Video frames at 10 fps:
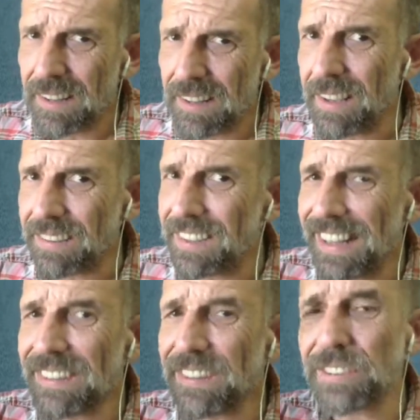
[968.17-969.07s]
Yeah, since
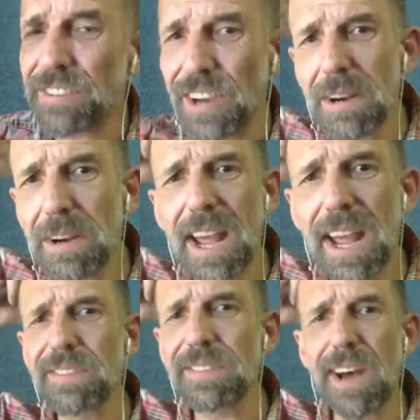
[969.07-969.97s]
that's your job right now
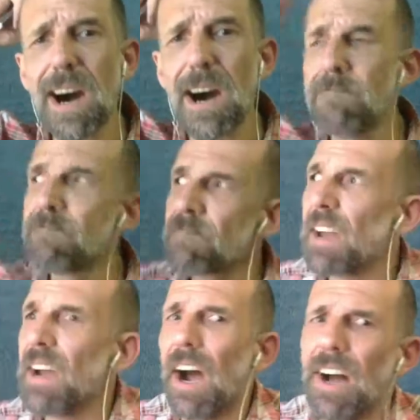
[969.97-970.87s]
is
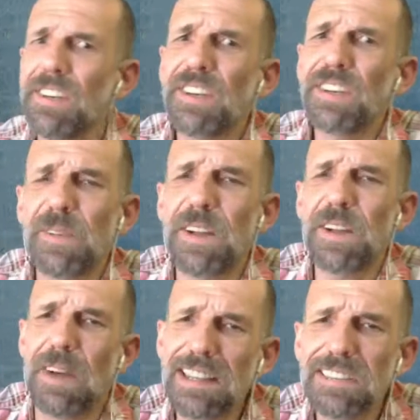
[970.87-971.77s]
unjustified
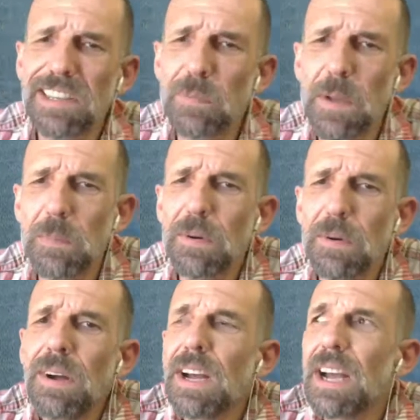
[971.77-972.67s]
violence against
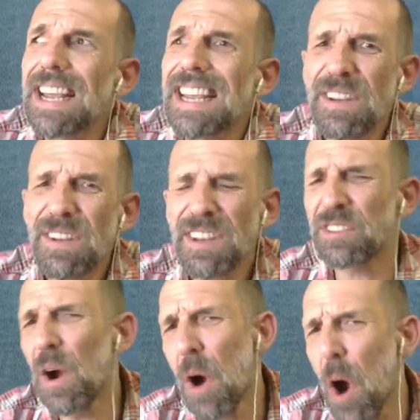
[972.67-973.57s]
people, can you just
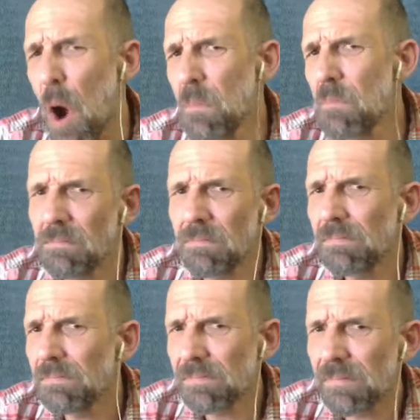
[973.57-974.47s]
go home
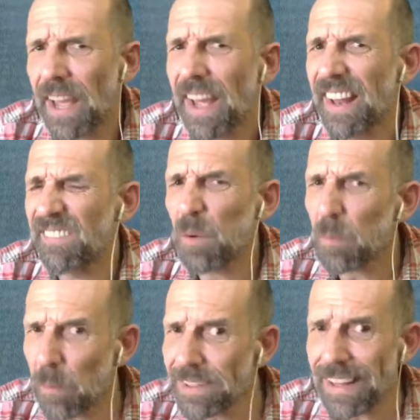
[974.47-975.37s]
and we'll
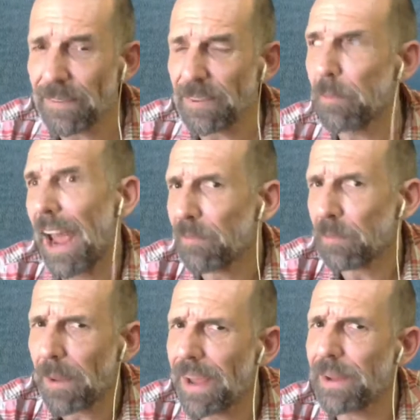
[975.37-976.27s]
just, if we have
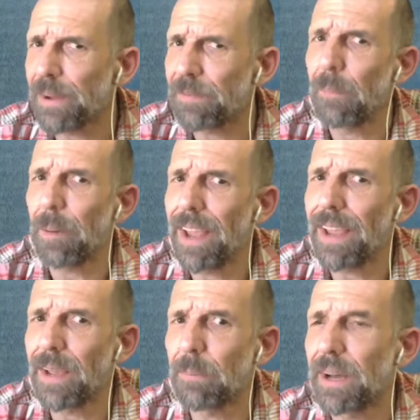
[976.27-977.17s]
to pay you, fine, we'll pay
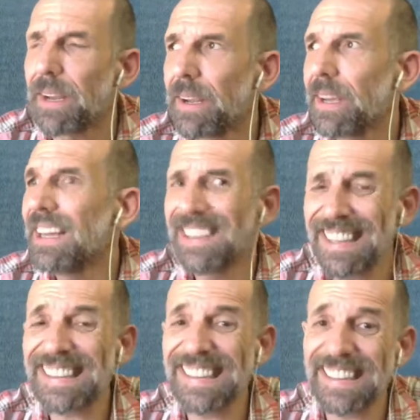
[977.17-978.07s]
you, but
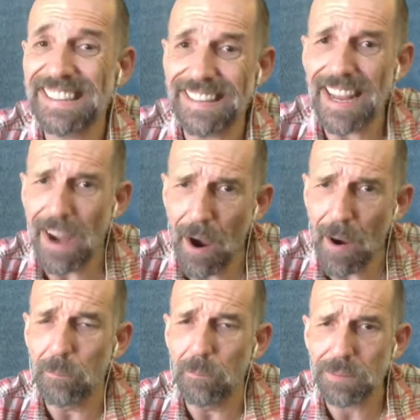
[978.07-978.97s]
just stay home.